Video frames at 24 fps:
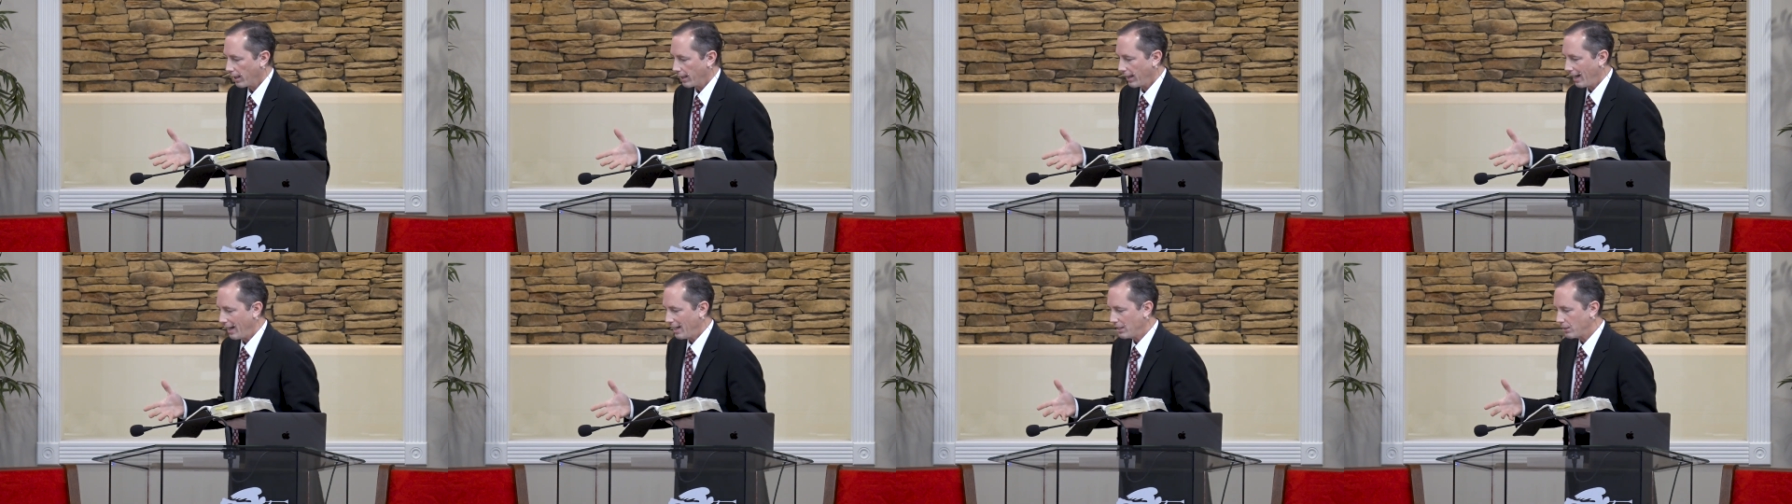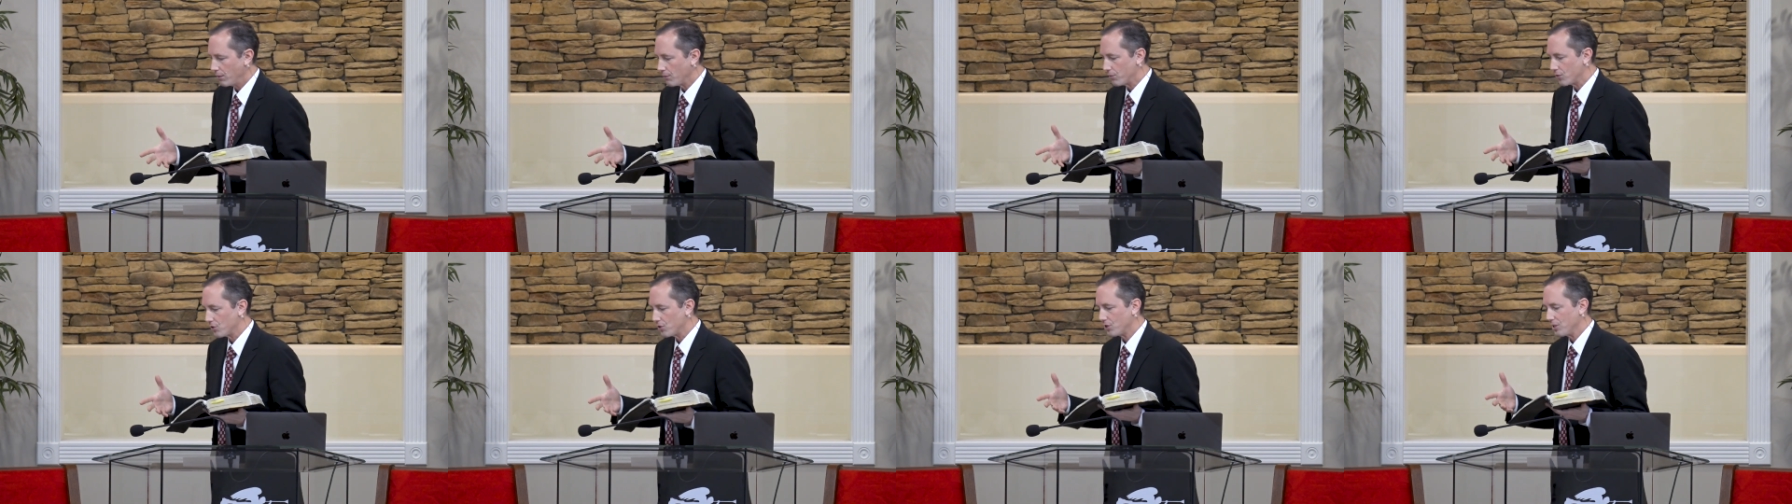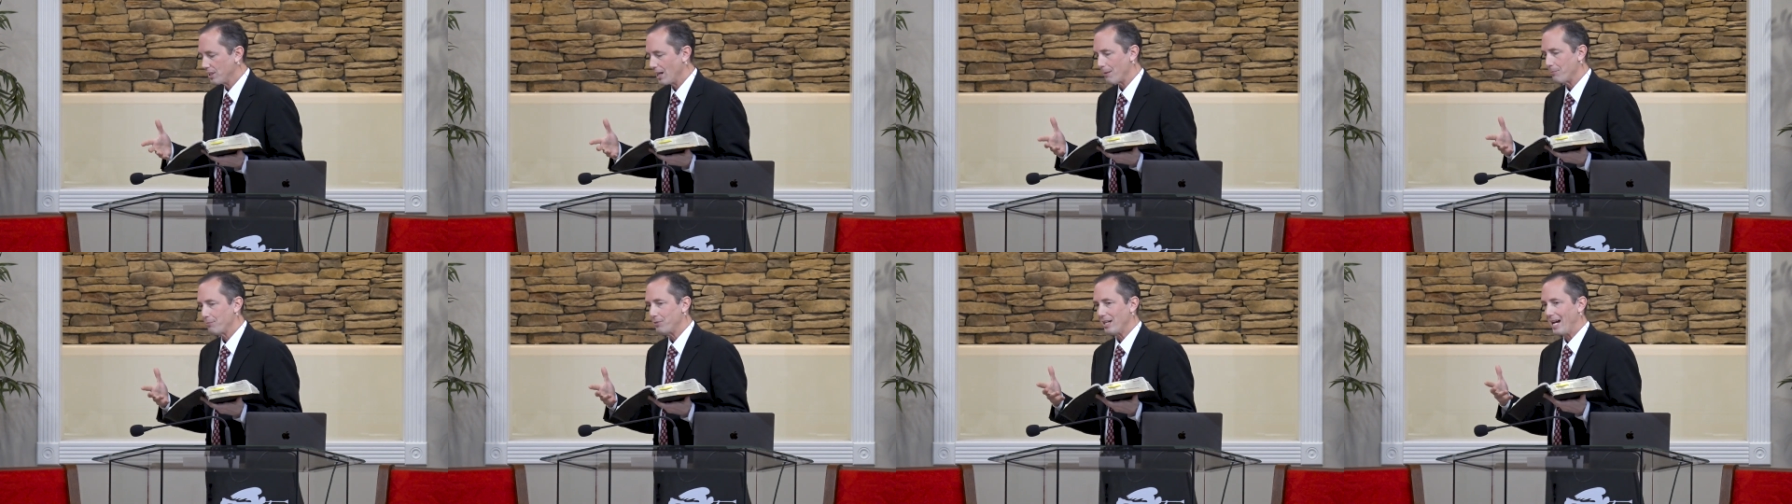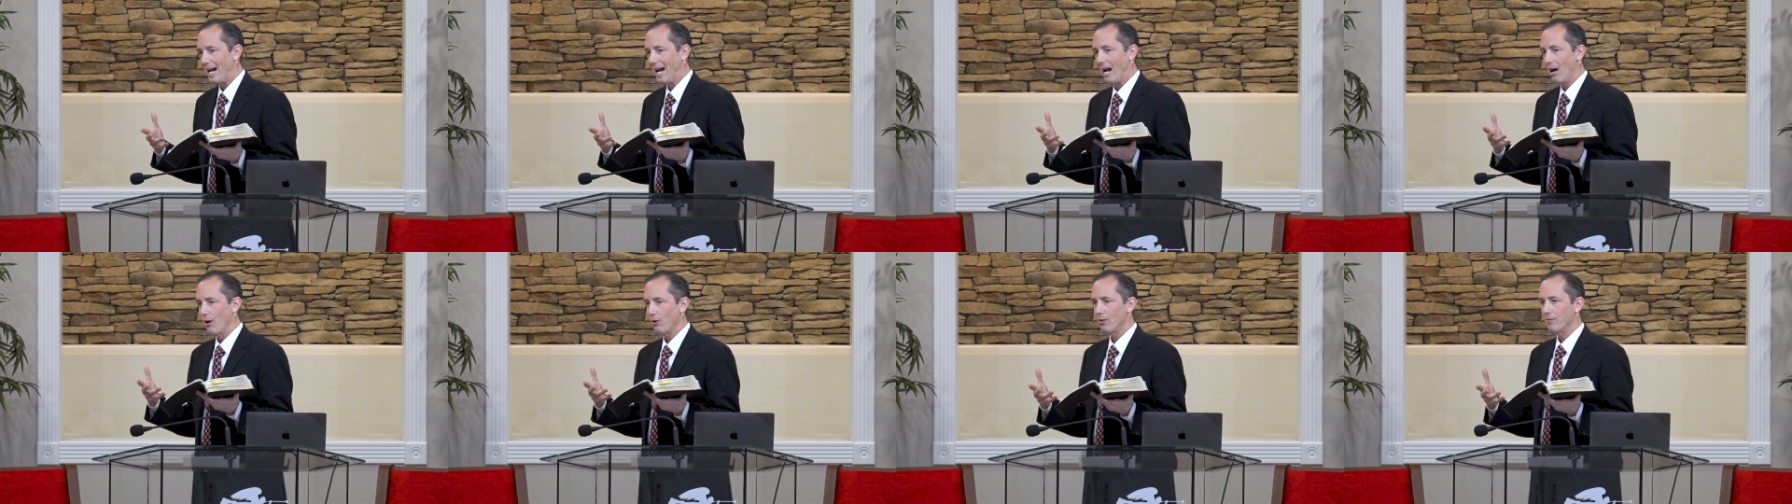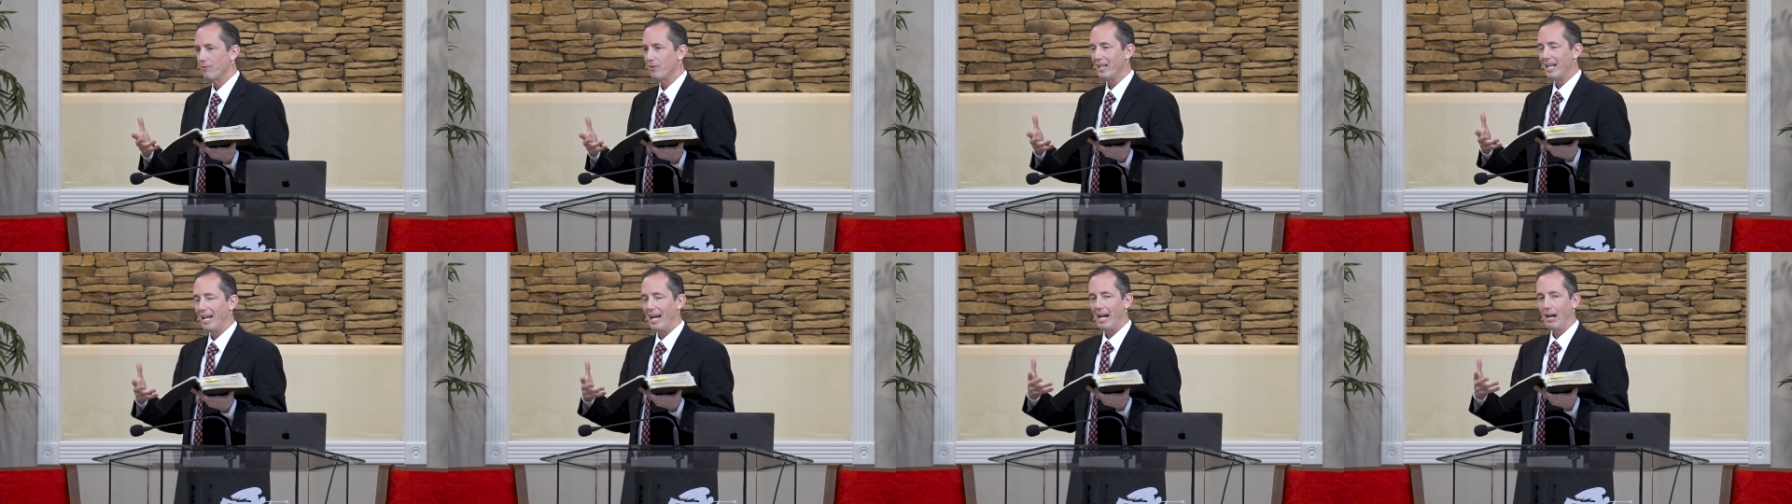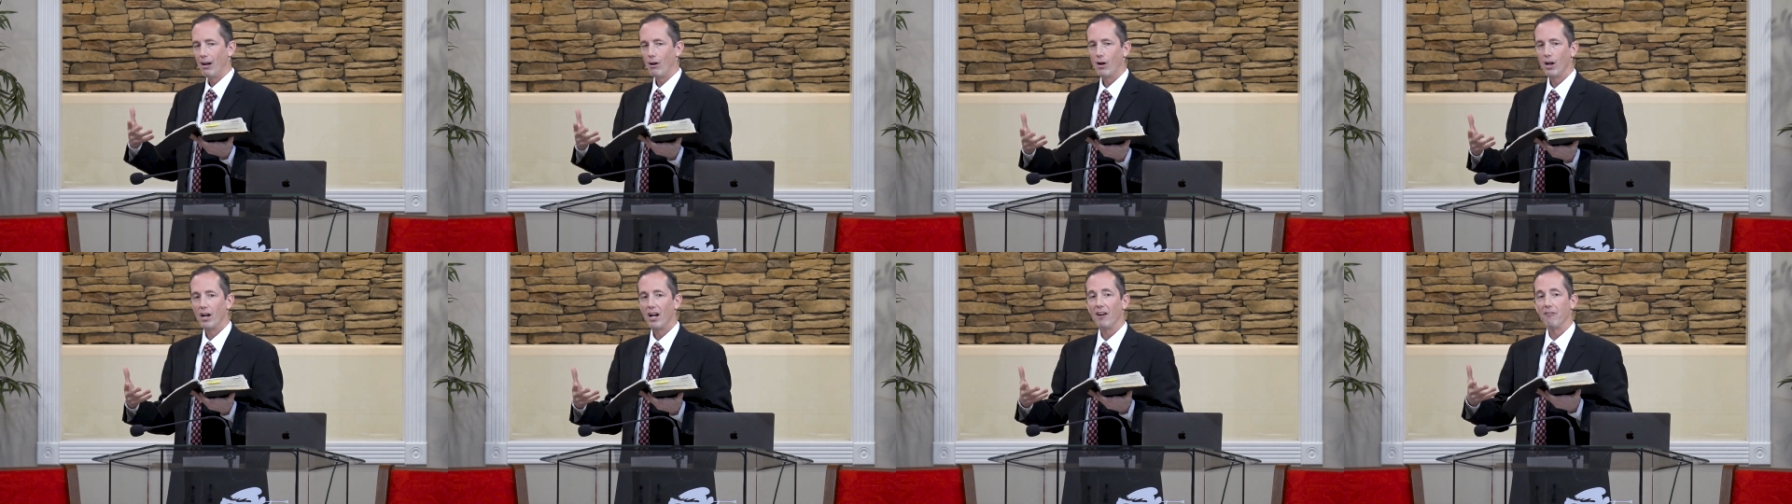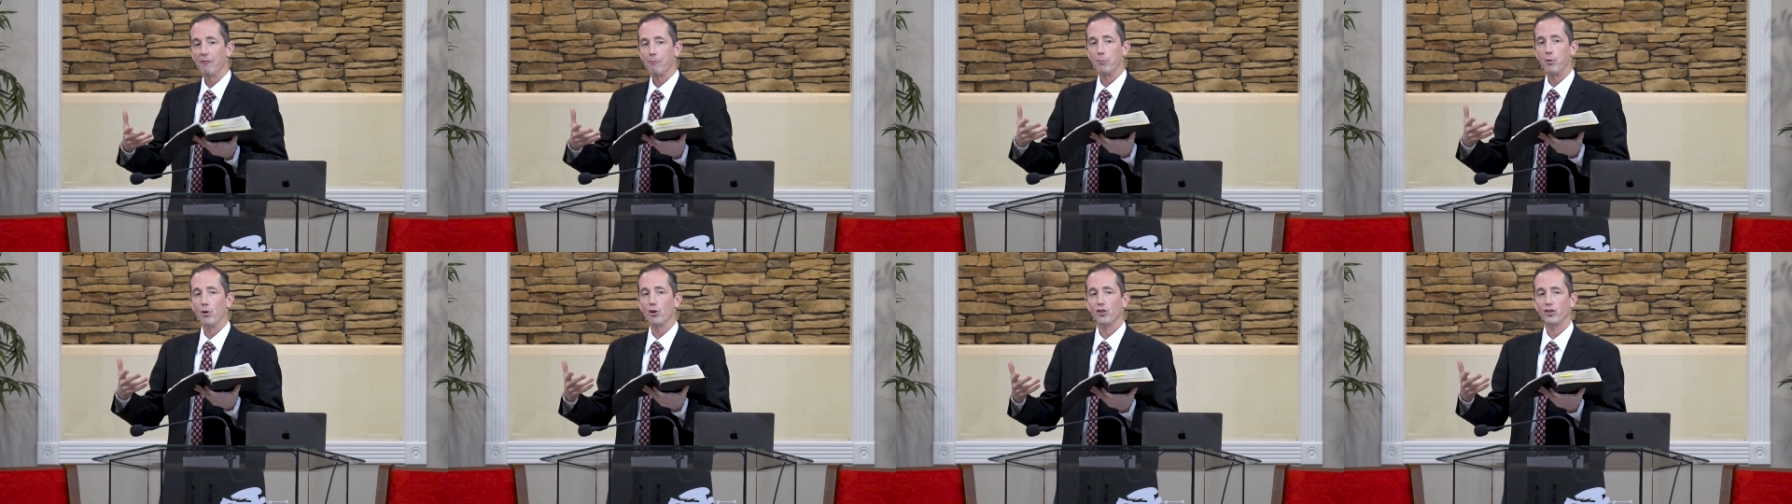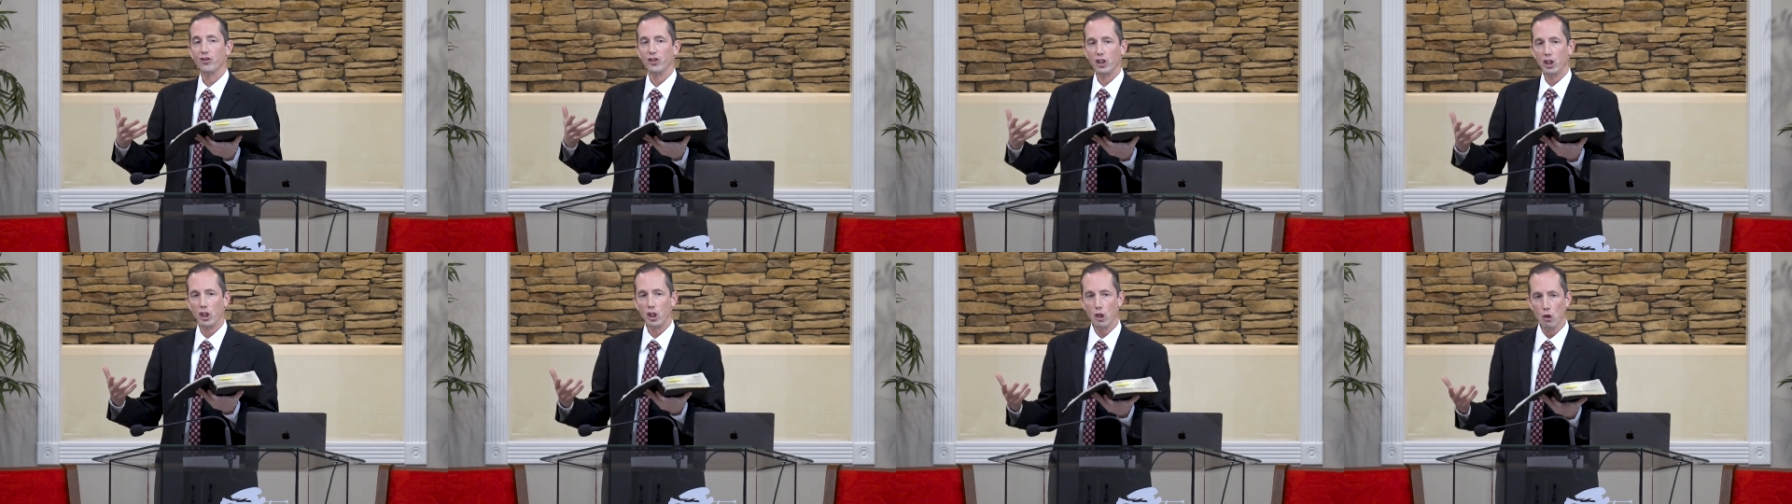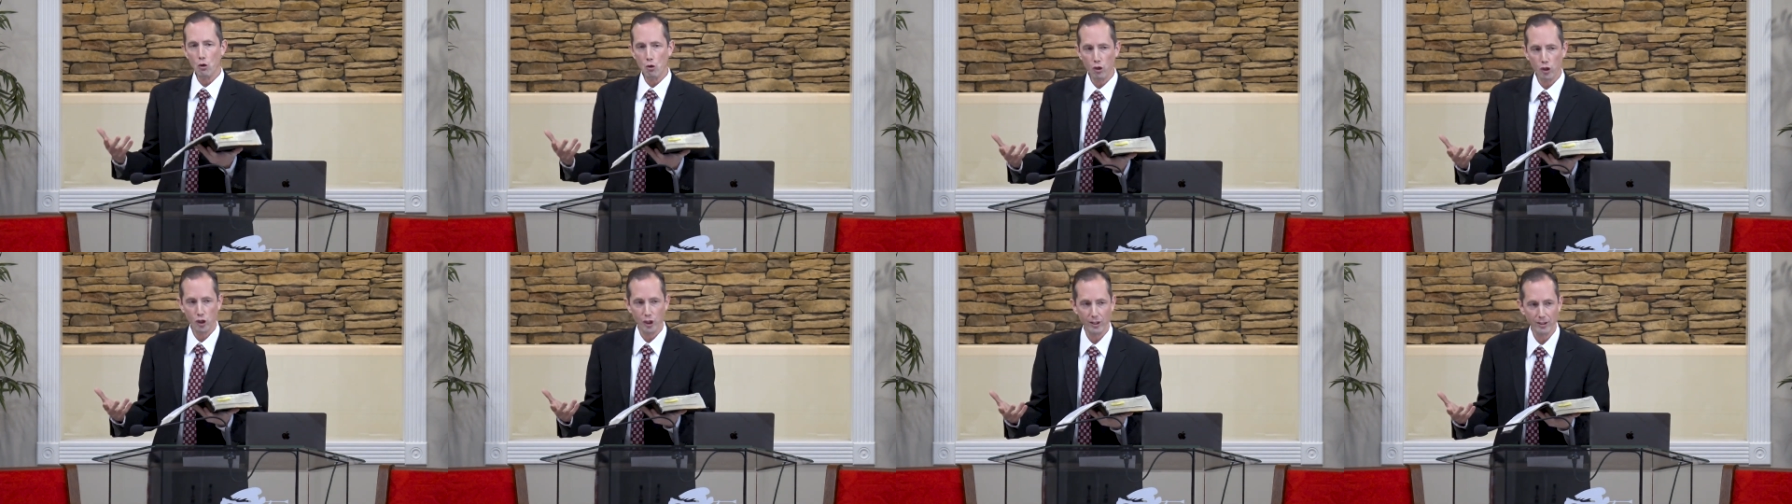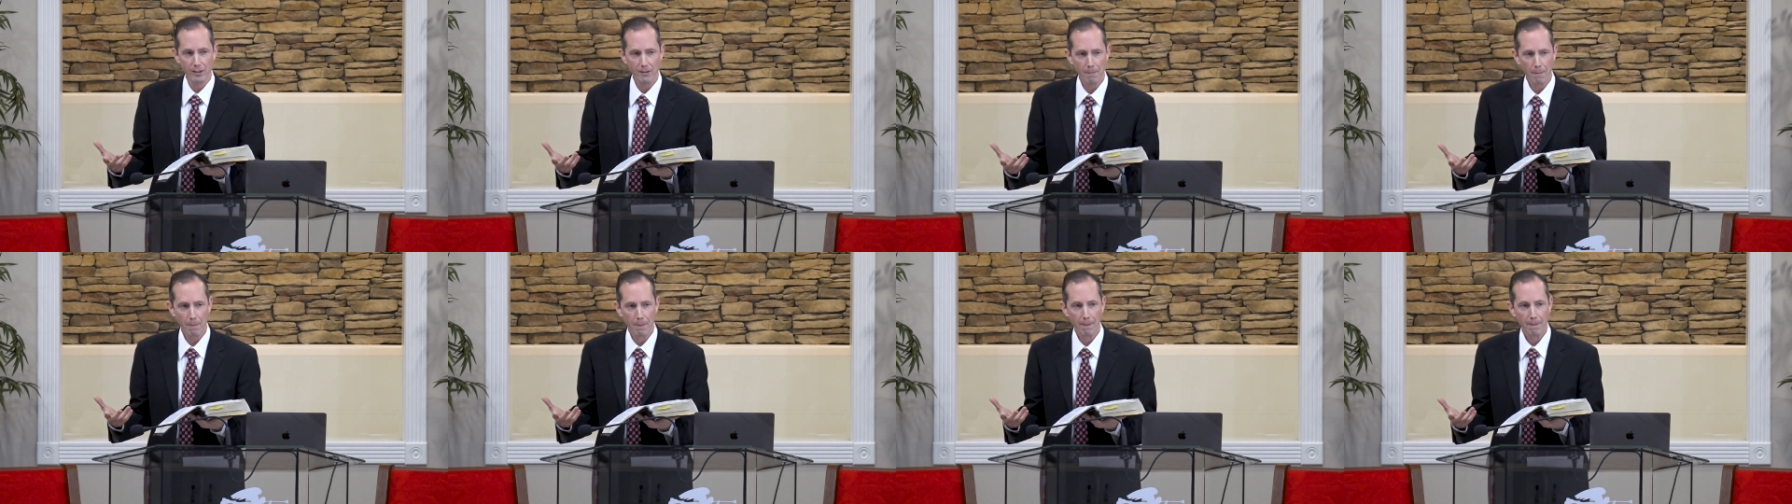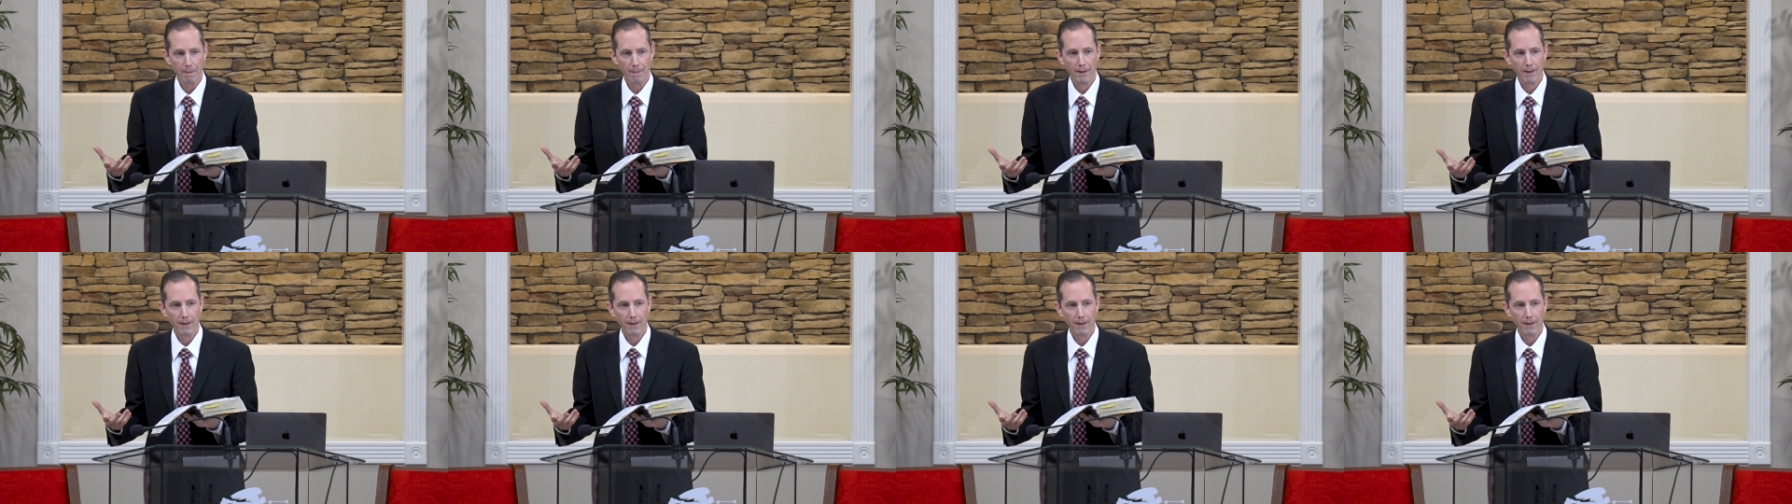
kind of stepped out of the era of persecution.